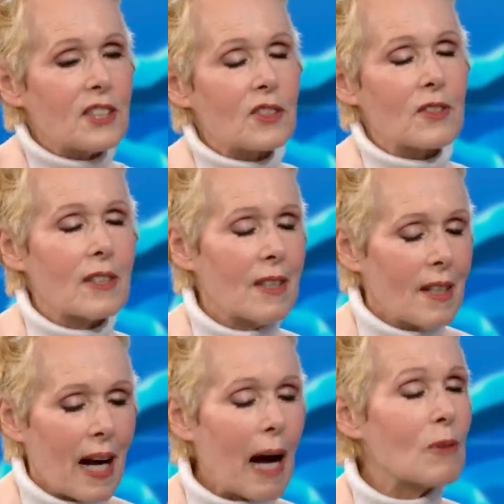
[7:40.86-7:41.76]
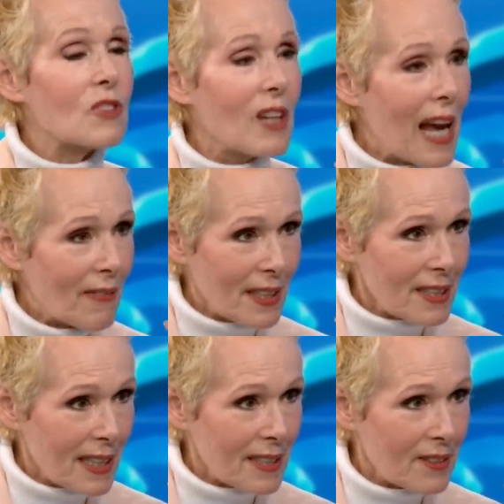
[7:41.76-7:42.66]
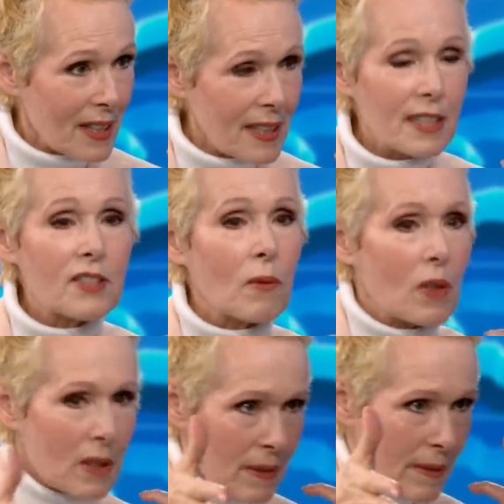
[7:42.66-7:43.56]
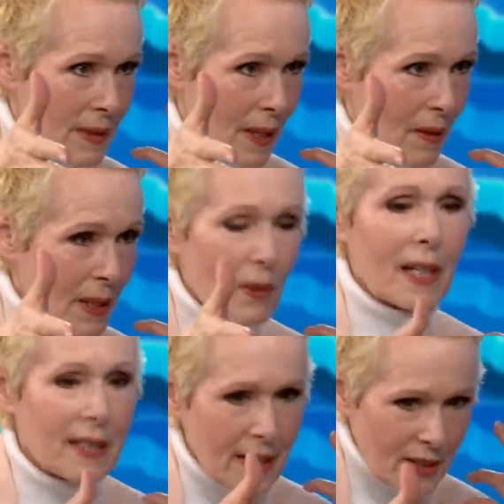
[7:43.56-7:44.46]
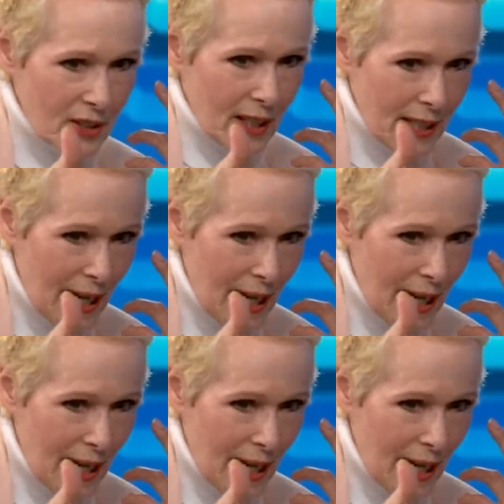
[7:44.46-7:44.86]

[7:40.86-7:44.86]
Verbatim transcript: I just, I was laughing as I said it. He said, well, you know, he went like this.